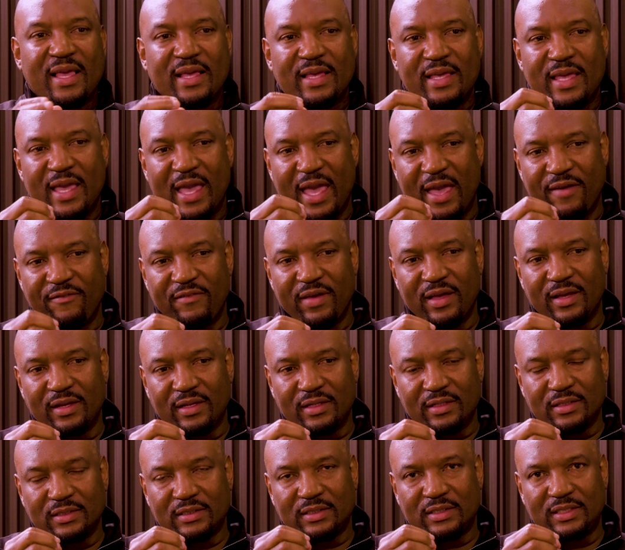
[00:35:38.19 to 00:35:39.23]

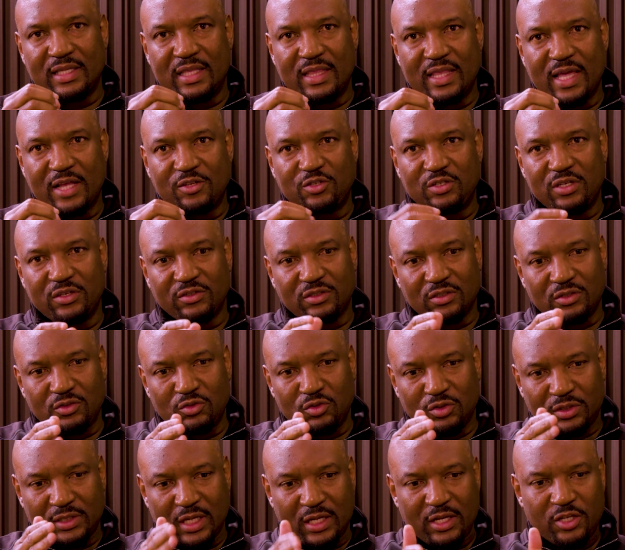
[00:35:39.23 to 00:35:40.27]
having seen that you
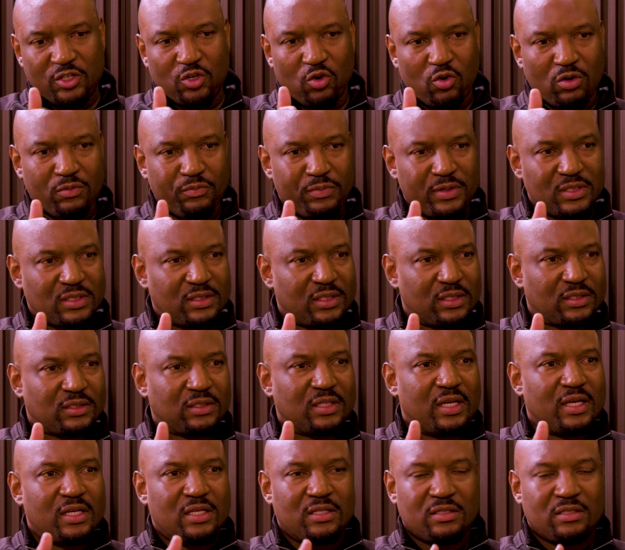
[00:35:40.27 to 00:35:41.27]
started your own business,